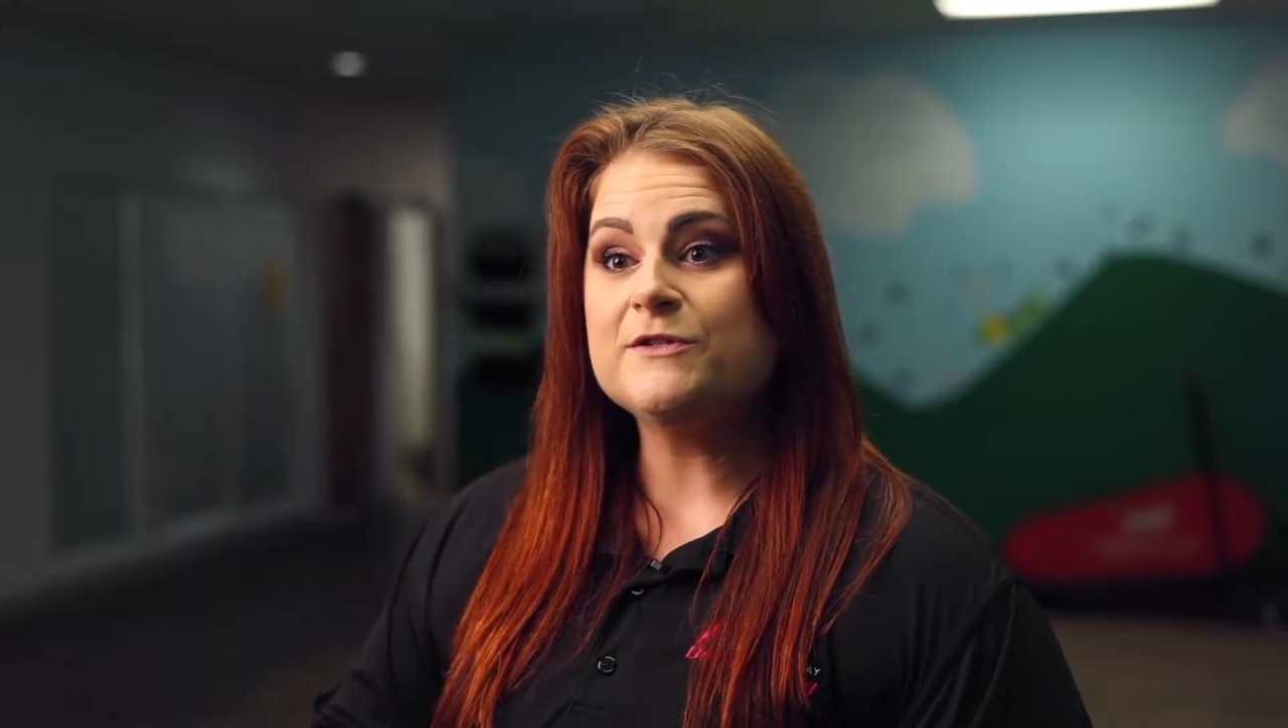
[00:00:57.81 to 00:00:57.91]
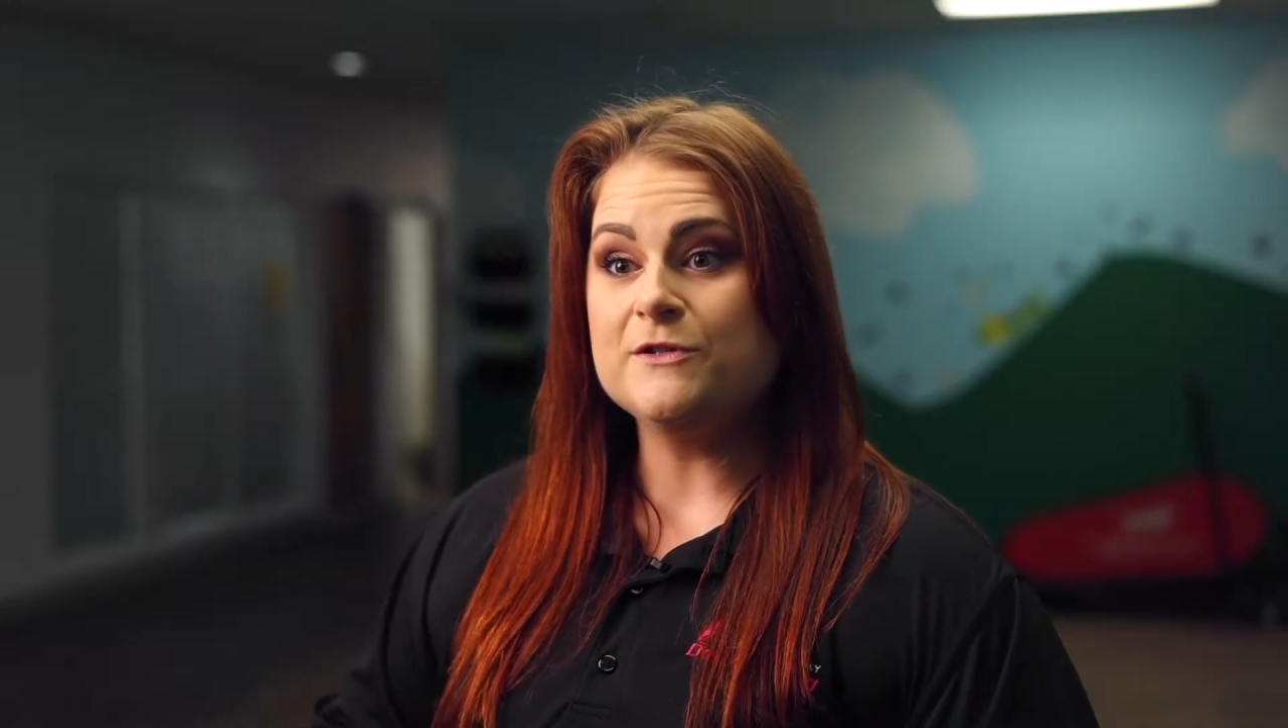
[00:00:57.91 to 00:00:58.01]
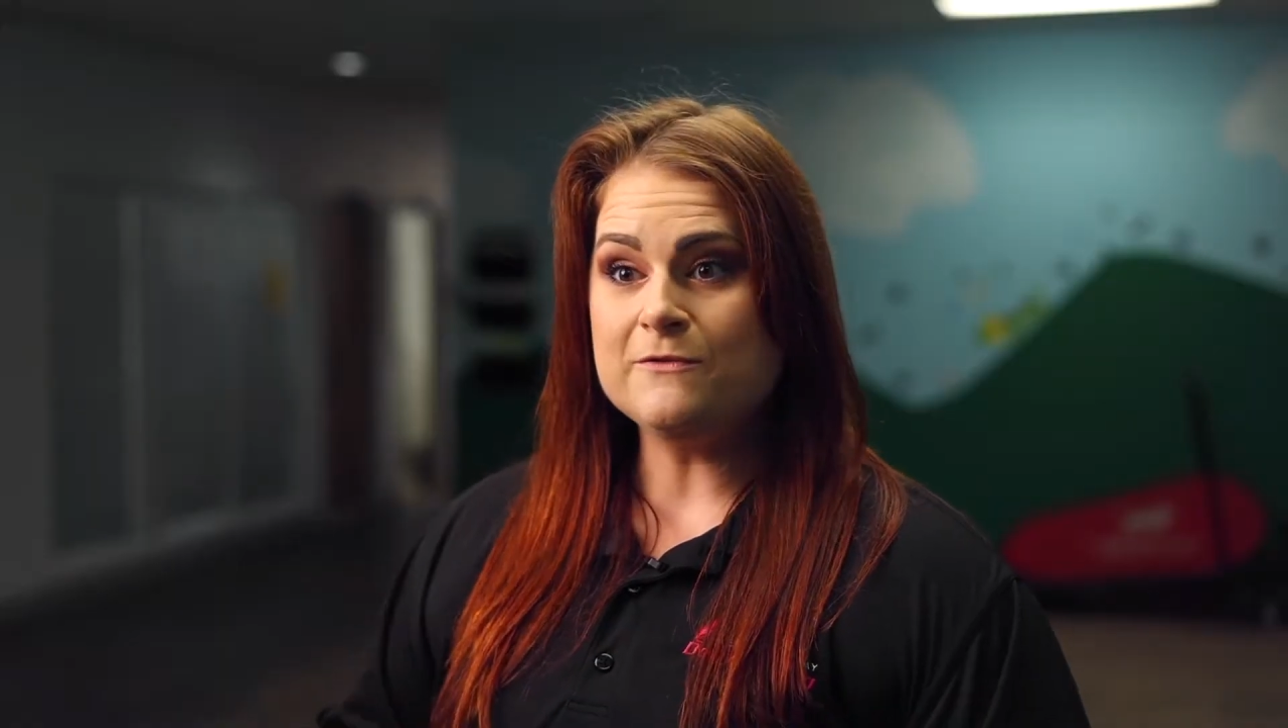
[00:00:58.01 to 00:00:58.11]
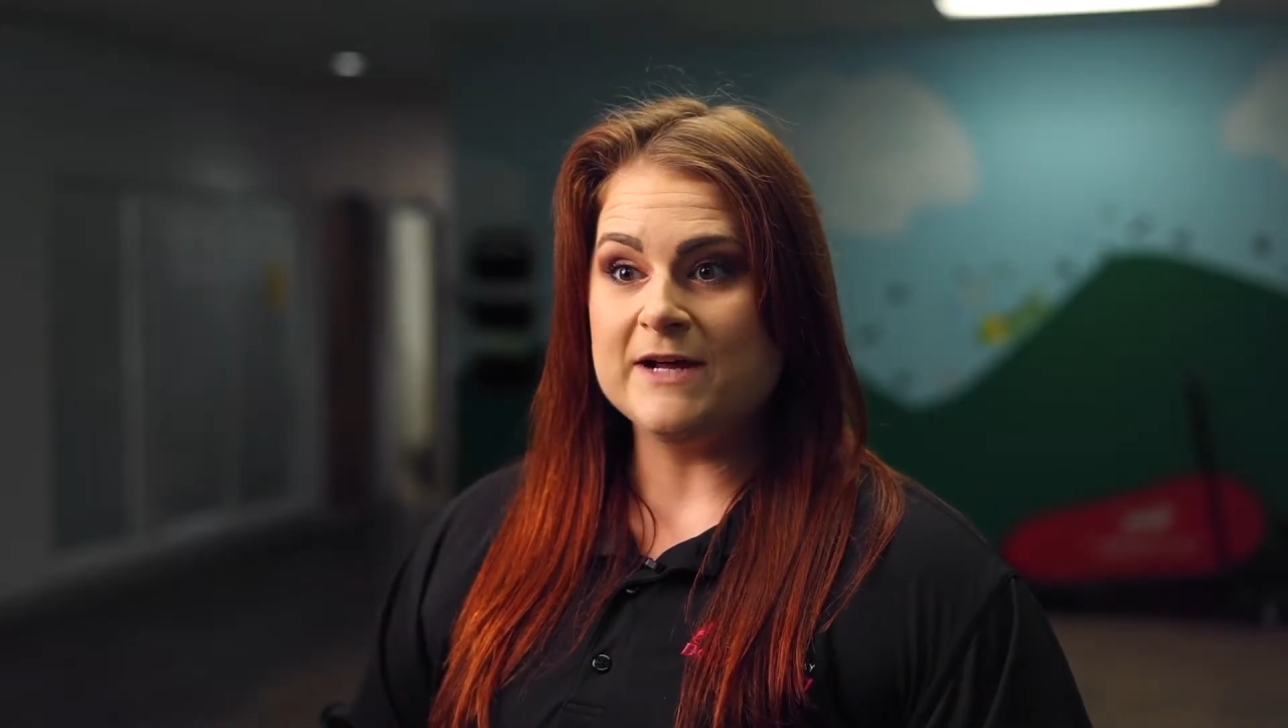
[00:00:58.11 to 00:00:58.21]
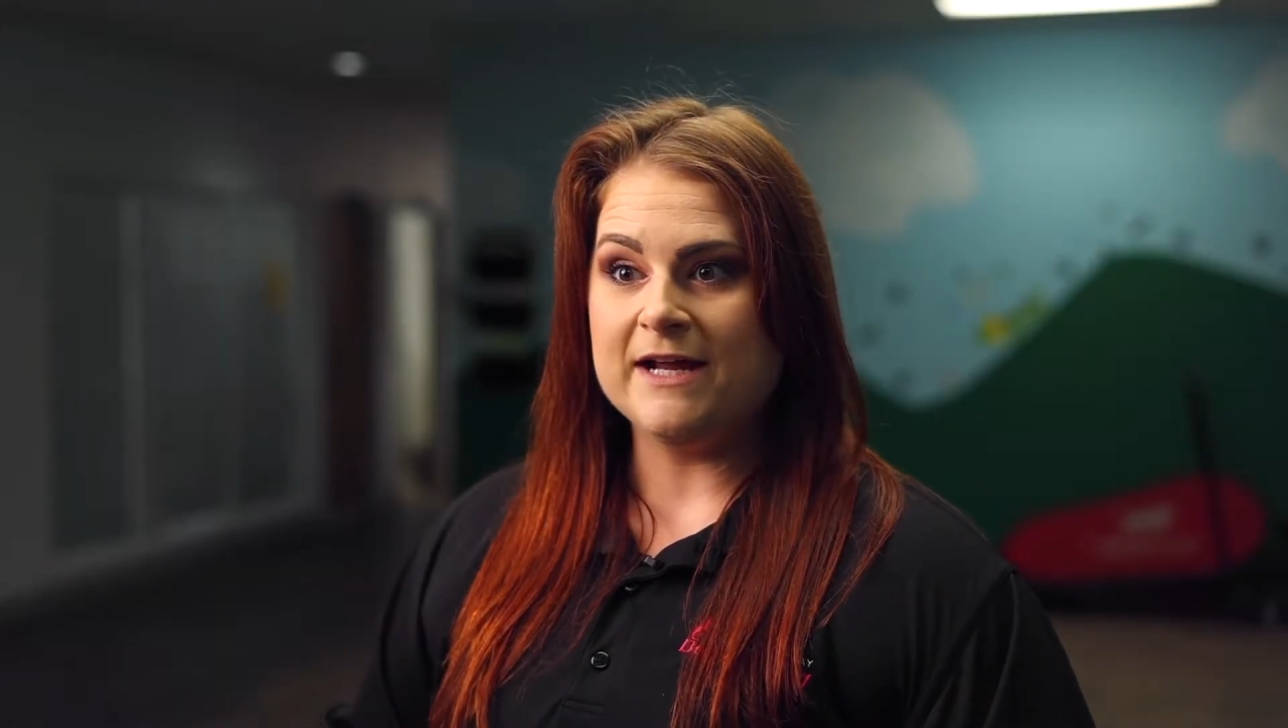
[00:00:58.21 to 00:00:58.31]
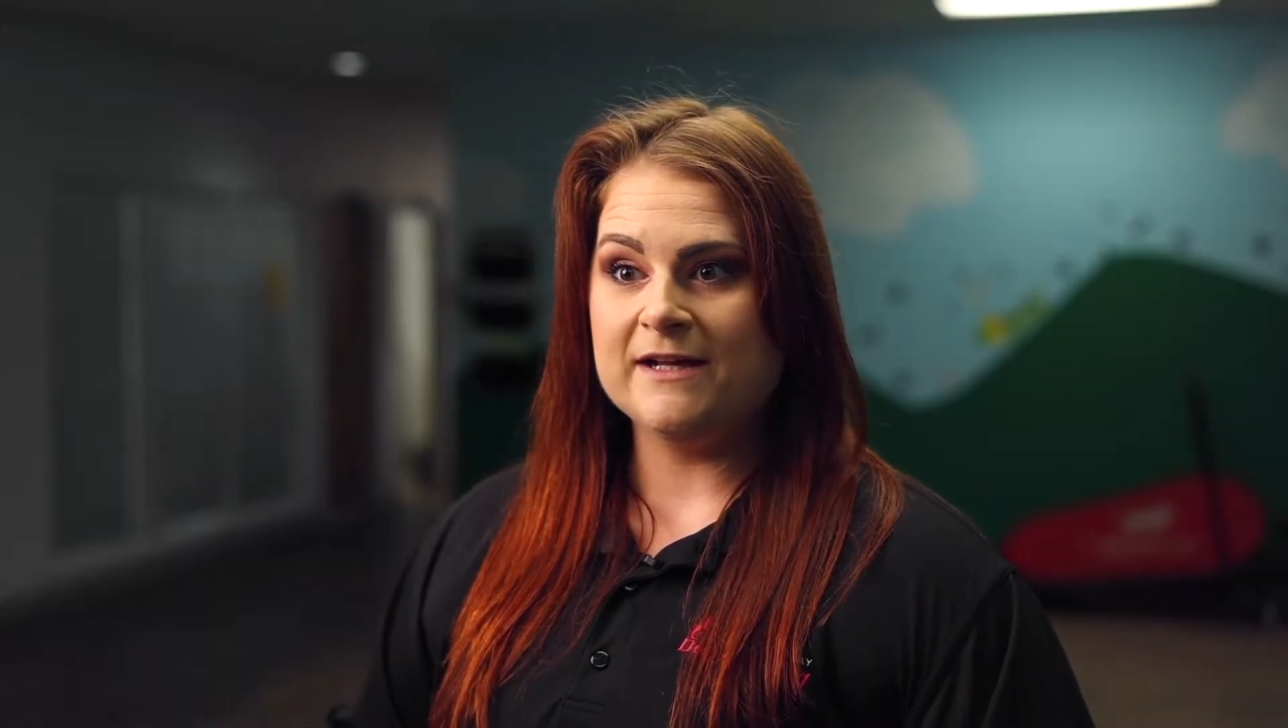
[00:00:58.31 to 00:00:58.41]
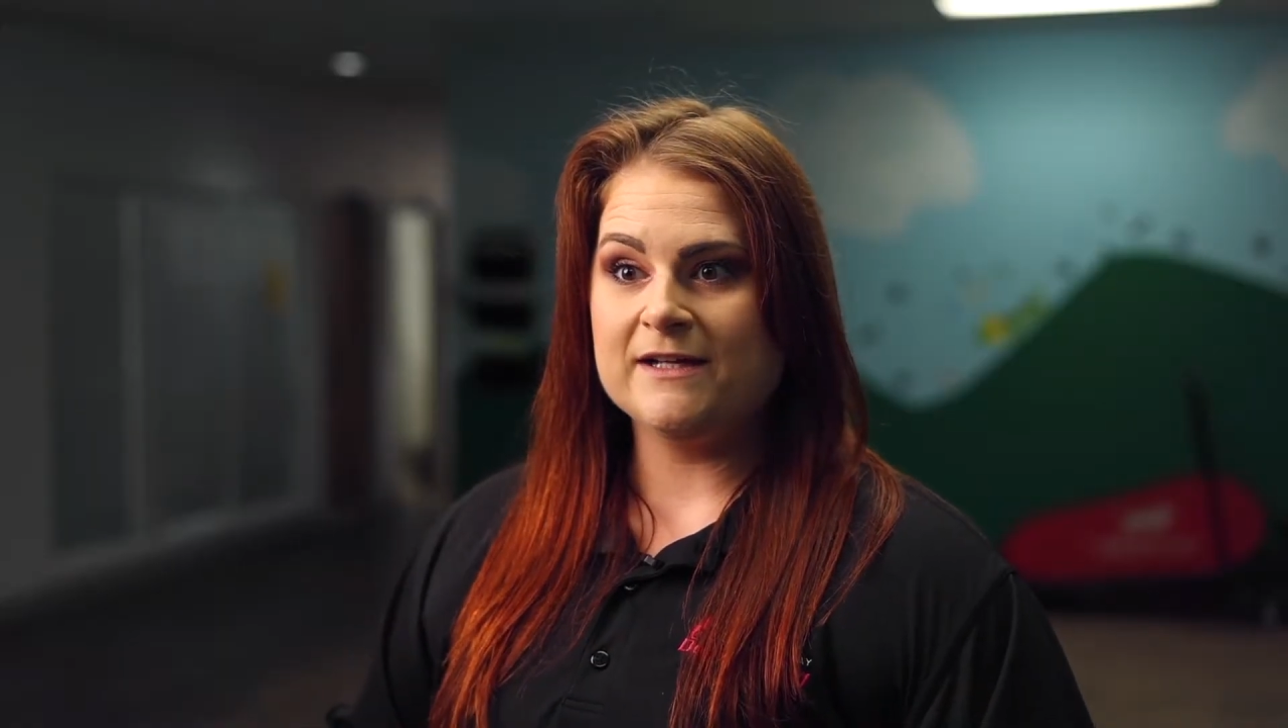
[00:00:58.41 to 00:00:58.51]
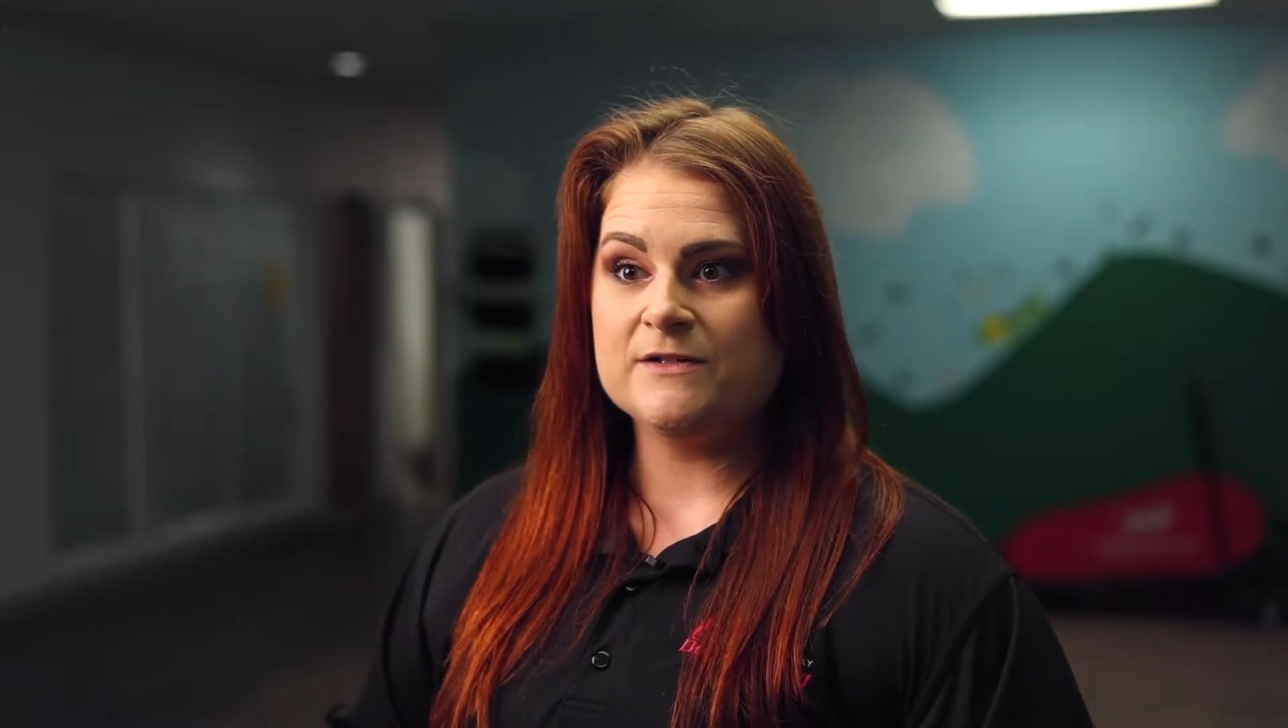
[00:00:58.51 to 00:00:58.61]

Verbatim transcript: doing